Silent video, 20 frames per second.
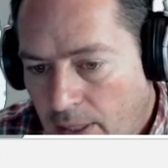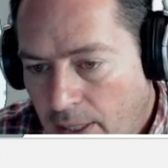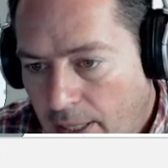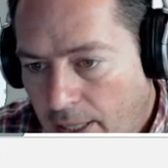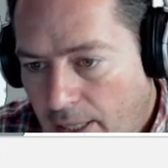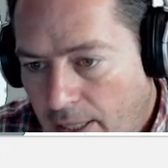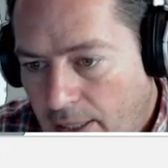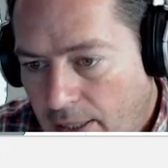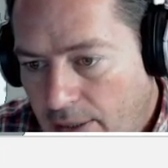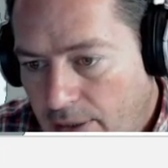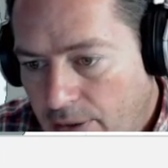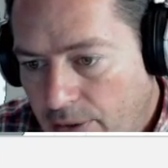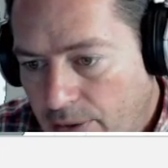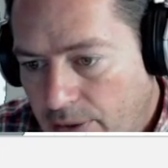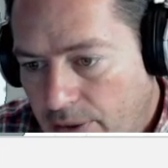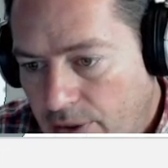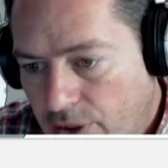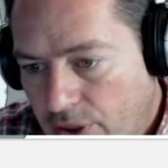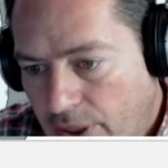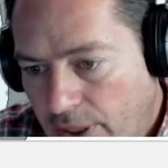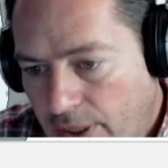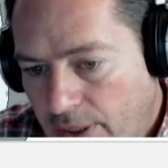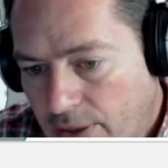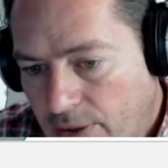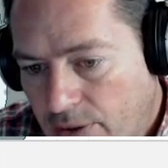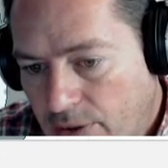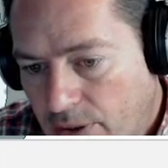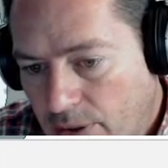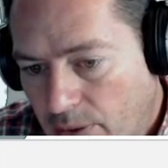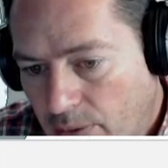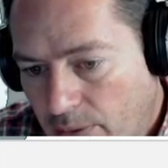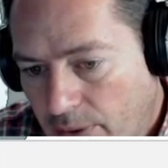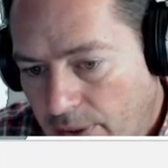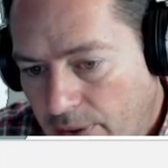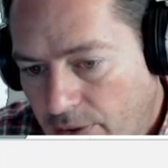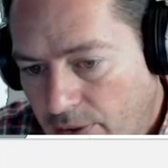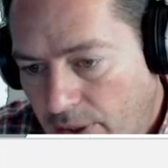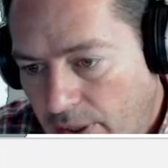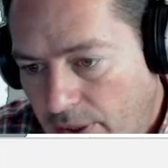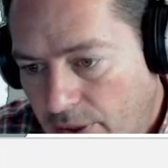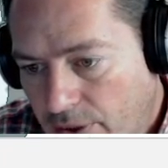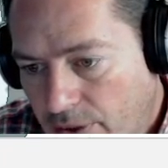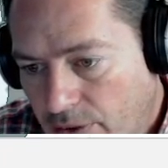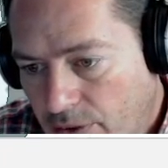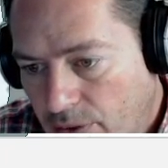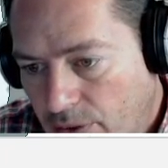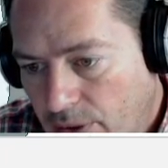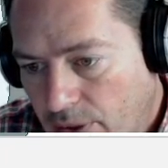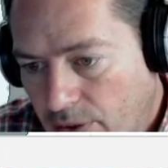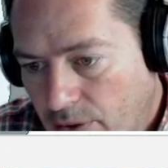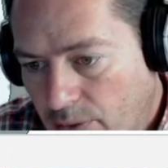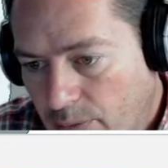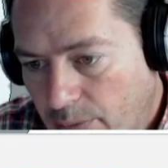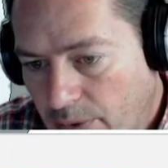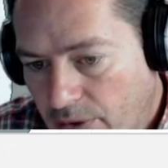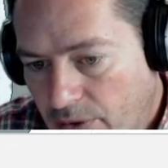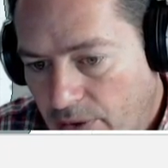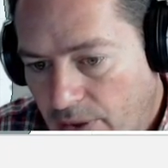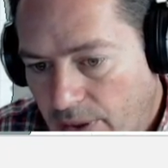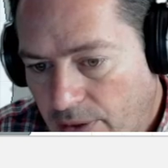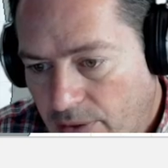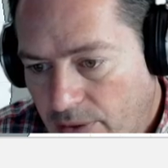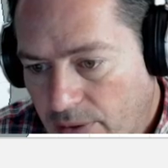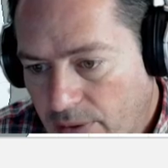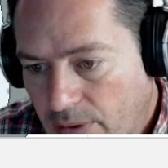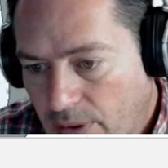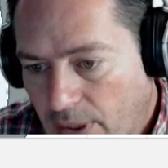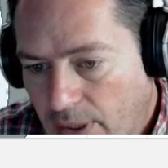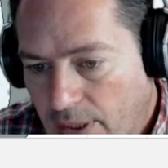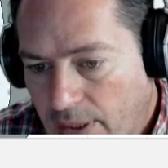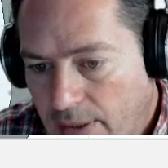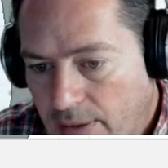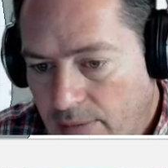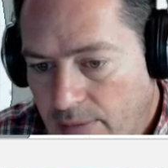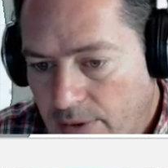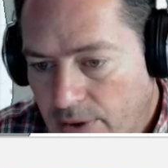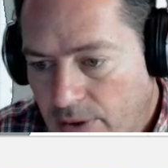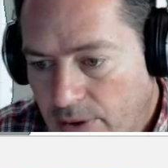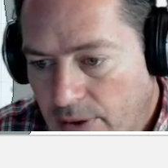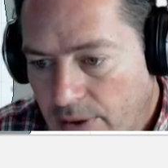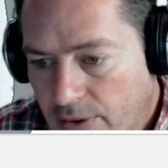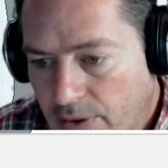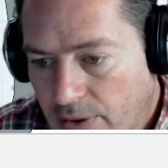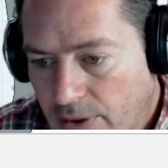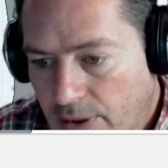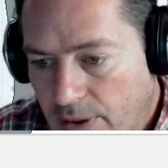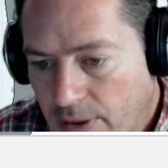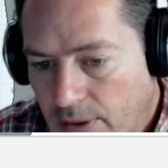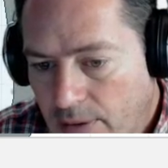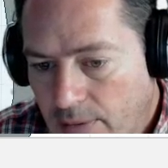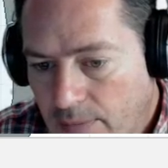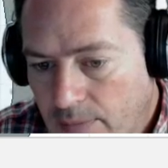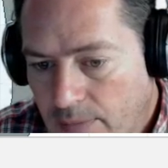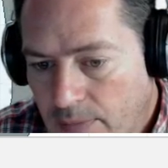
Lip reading: And you can change the orientation. So this would be center aligned, which looks good.